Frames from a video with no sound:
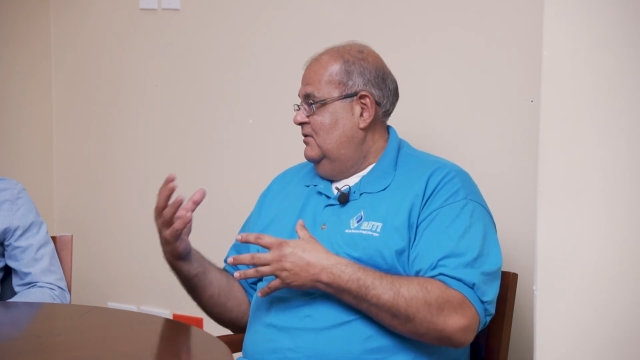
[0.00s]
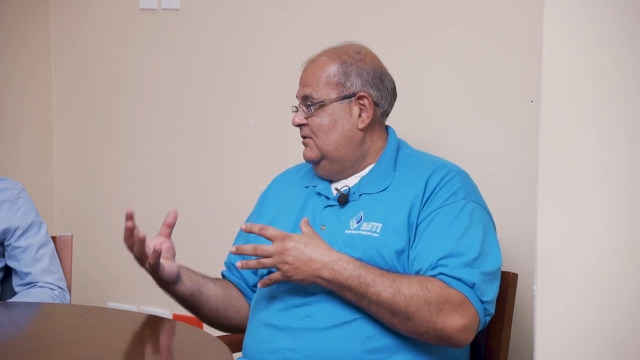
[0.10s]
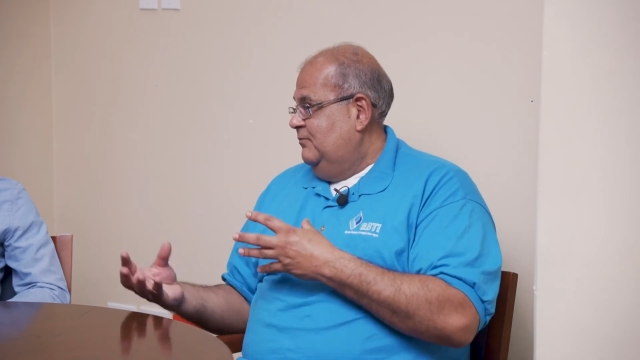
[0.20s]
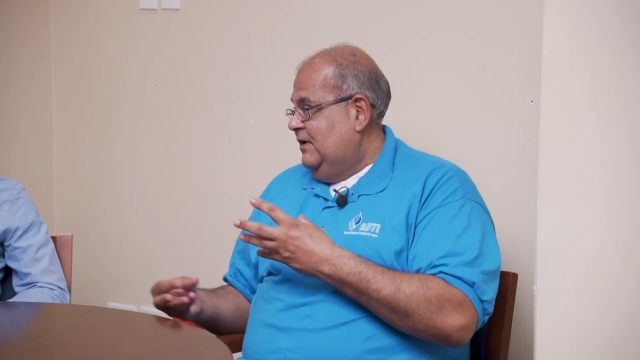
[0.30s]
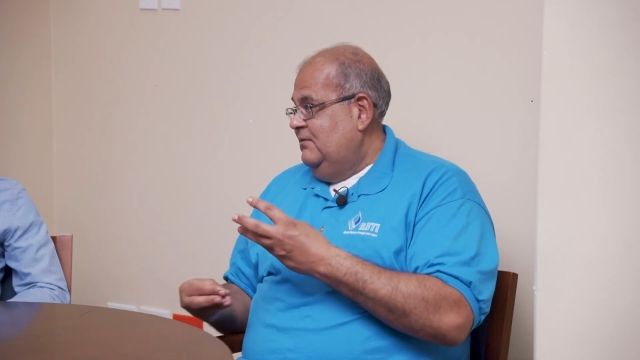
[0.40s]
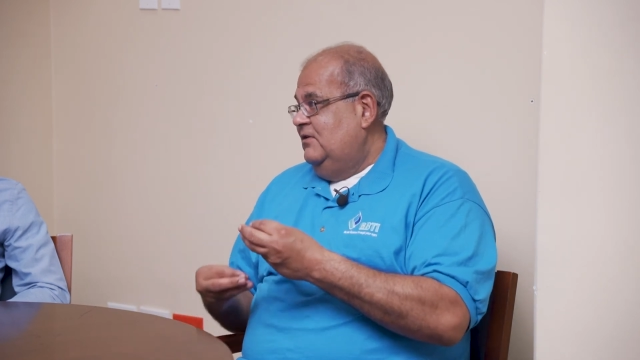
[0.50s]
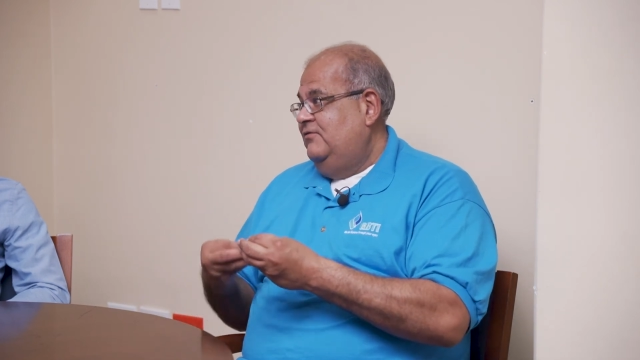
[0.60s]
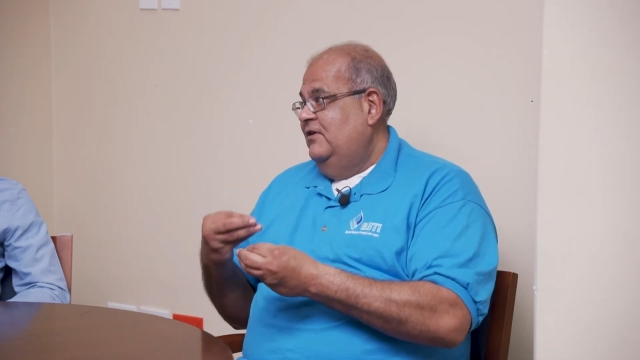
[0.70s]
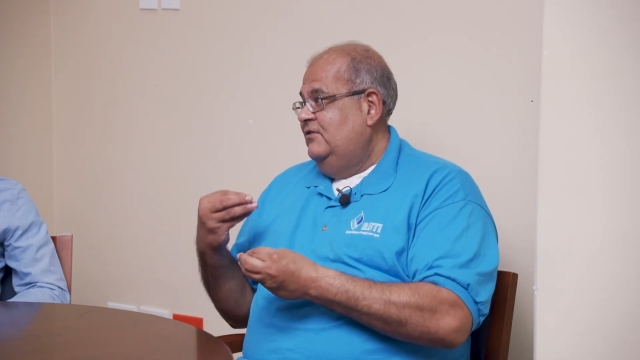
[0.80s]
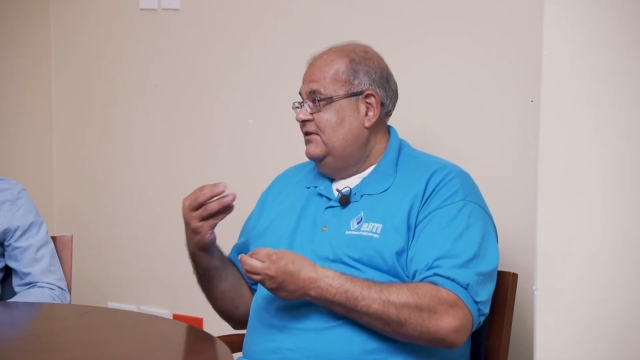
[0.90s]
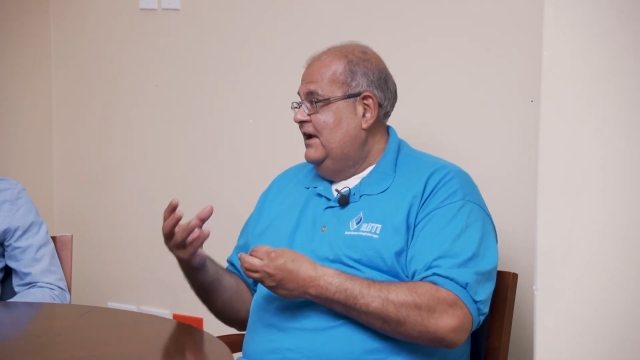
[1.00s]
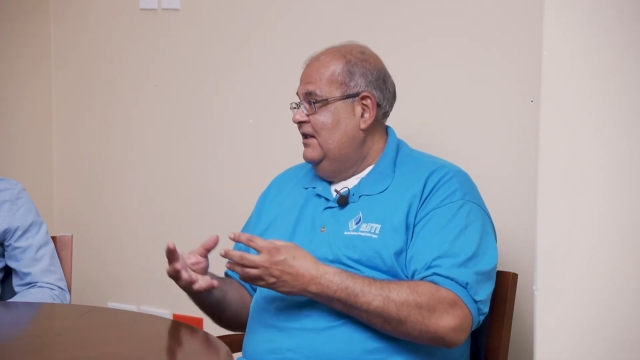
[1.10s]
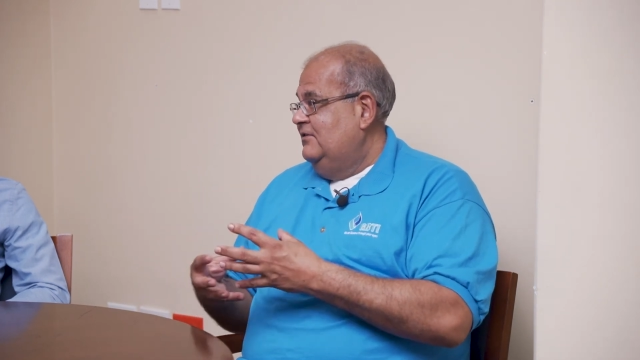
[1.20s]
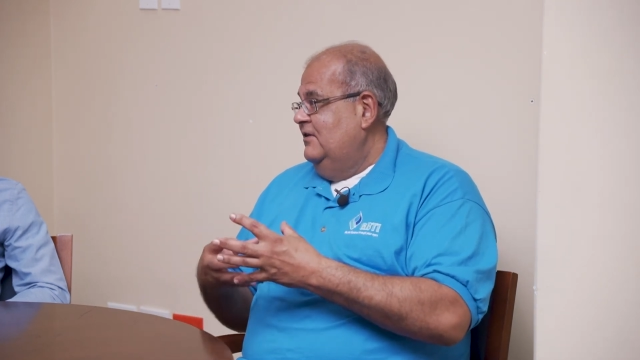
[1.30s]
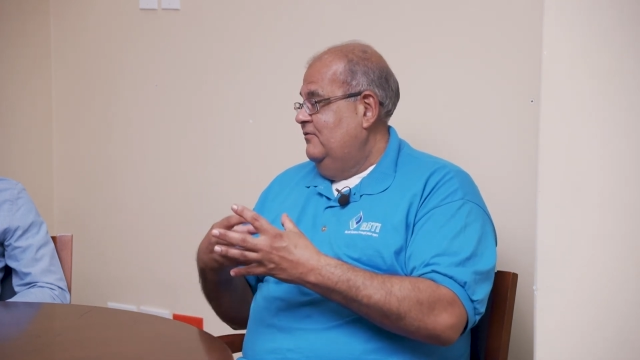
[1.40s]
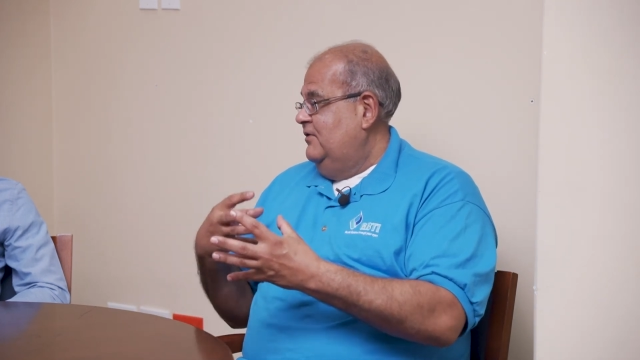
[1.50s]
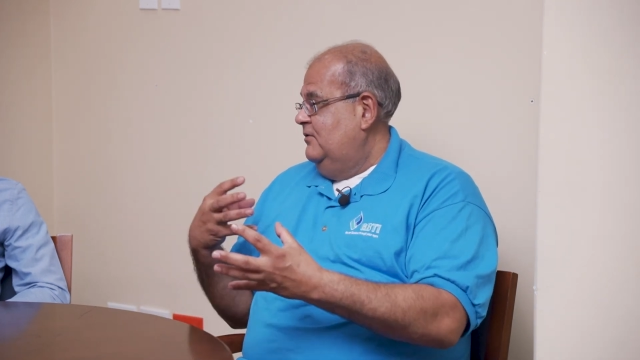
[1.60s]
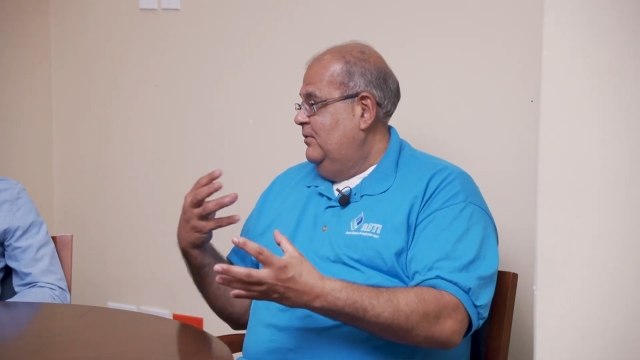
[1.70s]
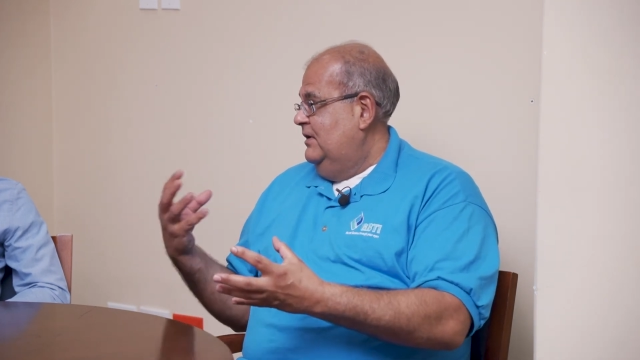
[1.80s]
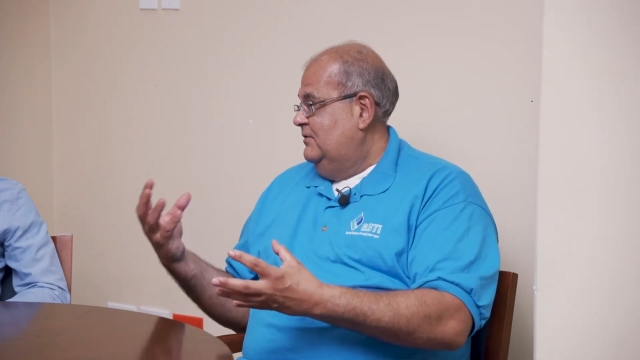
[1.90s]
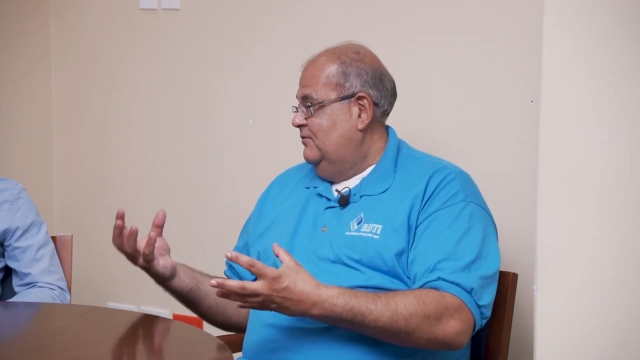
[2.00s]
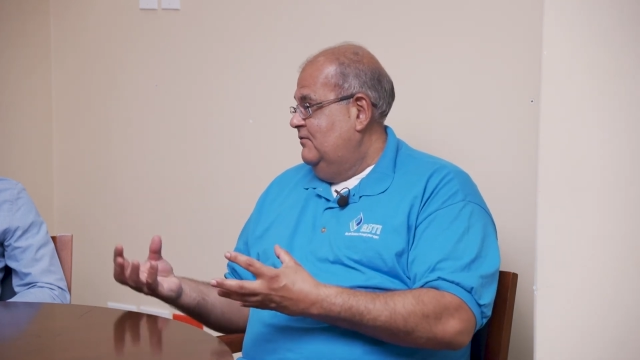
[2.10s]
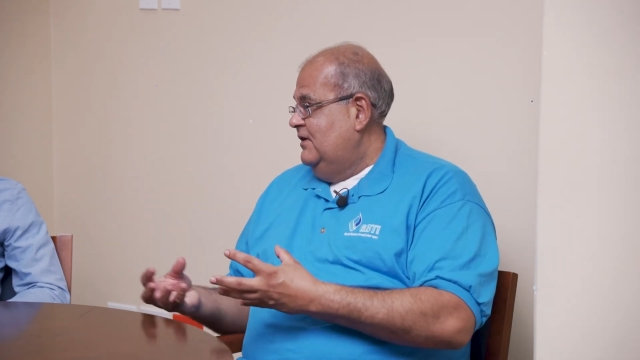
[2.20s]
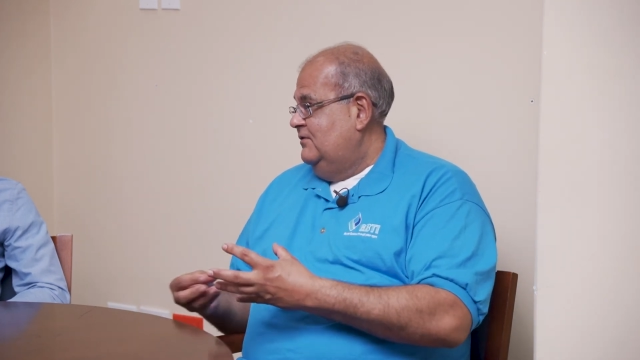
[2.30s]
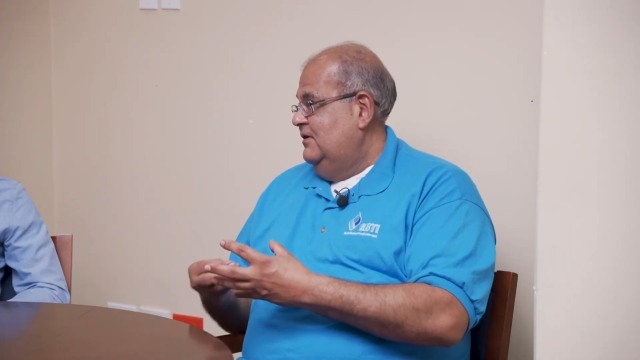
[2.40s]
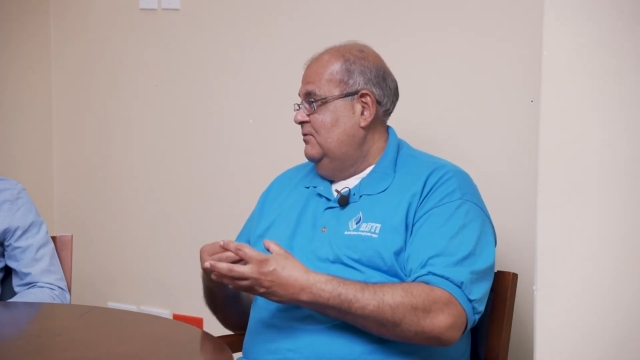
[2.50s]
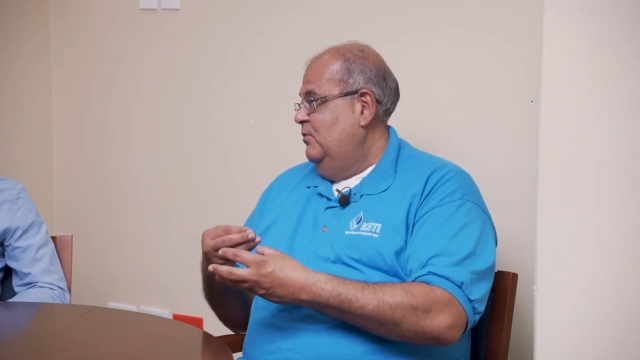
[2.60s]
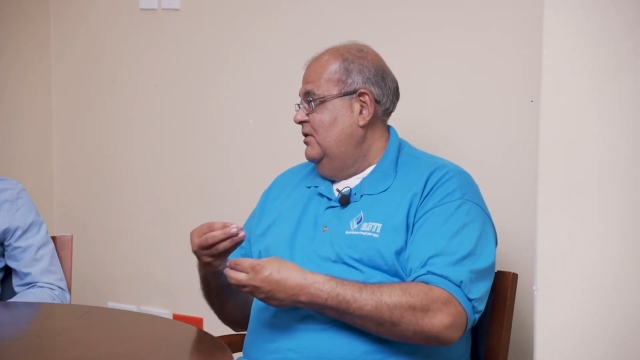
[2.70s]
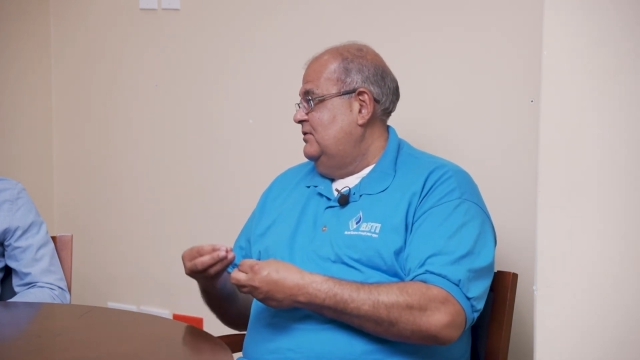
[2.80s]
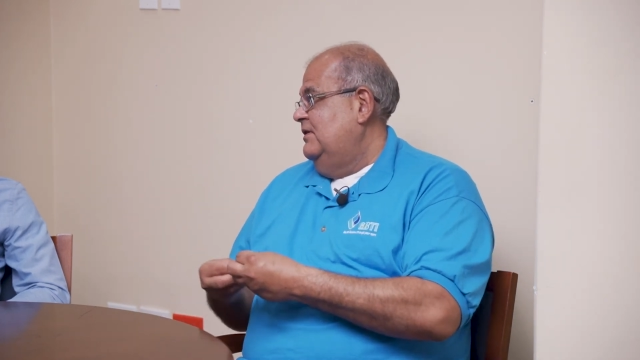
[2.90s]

Sometimes different styles and different ways of investing works,